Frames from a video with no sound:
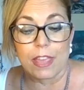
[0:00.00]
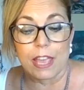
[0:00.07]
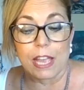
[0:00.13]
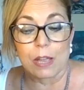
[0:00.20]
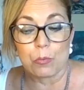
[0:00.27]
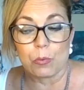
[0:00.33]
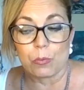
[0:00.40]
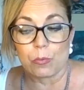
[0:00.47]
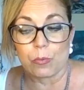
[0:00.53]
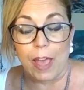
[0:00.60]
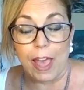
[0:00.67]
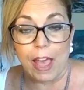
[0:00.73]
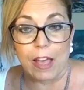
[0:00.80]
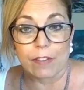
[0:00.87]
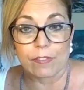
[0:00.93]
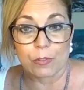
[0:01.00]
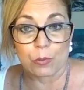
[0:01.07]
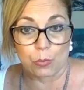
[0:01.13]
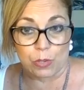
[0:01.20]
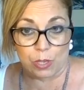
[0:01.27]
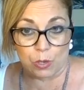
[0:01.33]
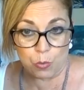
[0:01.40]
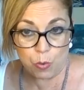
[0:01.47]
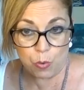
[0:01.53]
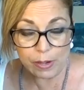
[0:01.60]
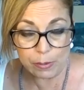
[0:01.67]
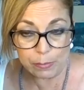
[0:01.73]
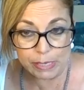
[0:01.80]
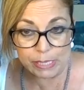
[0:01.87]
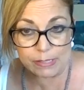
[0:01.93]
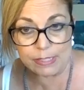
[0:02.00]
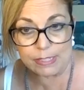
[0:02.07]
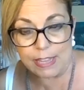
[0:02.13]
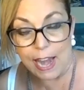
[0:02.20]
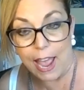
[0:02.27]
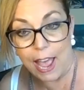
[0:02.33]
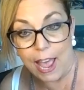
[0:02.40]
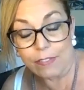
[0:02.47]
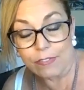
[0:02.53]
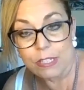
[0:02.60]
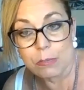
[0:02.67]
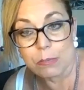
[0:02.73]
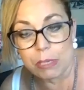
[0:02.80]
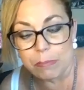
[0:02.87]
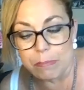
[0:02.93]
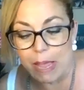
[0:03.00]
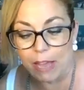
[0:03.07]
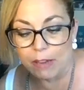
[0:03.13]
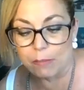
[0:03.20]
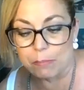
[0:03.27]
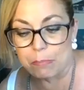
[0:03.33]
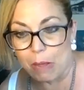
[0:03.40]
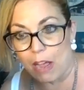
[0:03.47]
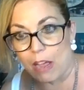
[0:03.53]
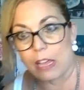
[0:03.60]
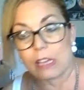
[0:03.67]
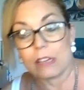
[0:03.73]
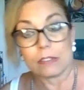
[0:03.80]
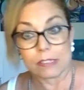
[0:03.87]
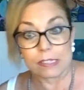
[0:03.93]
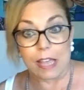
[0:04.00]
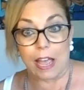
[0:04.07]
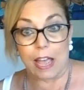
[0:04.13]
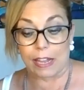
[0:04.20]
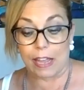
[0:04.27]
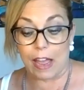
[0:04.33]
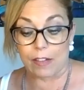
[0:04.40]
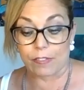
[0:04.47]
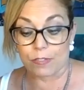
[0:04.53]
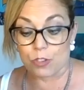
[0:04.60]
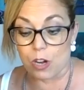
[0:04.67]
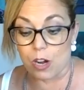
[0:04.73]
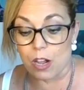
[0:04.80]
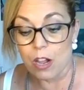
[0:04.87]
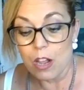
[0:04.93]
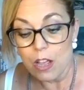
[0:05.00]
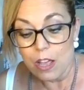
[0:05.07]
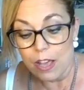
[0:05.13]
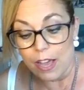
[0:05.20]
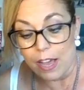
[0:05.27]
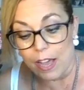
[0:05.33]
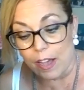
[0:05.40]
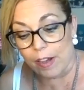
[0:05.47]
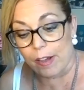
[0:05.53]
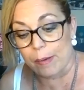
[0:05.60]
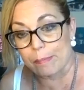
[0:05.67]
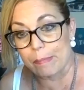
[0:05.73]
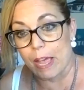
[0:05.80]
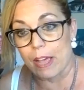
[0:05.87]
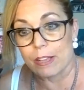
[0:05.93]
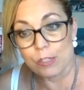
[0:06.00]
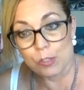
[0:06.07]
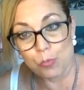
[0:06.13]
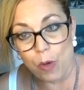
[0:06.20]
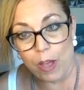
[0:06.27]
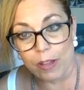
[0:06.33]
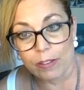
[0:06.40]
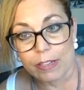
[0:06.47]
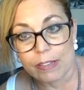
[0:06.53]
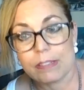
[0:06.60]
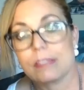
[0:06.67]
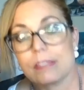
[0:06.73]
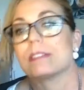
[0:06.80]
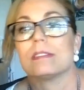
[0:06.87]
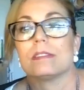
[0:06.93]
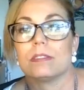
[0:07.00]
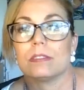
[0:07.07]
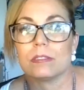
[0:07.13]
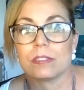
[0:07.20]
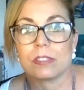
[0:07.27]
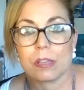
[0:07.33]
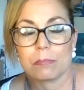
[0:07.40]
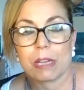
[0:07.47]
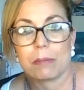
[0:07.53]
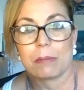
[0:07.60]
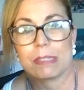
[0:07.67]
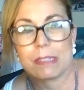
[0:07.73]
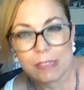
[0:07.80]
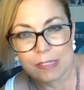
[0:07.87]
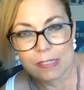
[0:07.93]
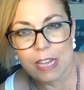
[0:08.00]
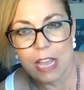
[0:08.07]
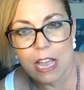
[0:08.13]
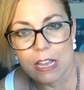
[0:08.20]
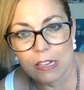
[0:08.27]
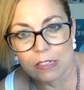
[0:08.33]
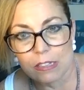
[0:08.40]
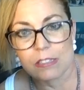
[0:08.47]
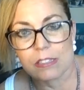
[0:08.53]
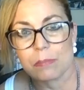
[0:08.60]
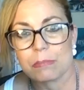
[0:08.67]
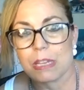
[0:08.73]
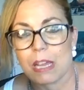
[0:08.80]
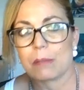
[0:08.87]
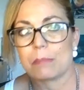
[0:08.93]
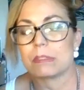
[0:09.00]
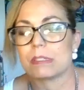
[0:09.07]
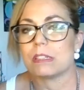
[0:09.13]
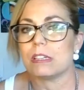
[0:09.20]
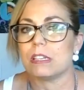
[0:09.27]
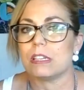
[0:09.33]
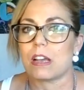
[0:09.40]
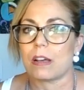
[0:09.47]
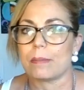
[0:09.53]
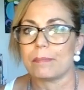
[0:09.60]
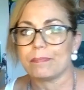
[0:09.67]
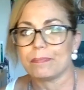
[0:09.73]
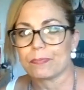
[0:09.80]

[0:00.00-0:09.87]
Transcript: they have requirements that have to be met by SAG-AFTRA, as well as sometimes the state, sometimes the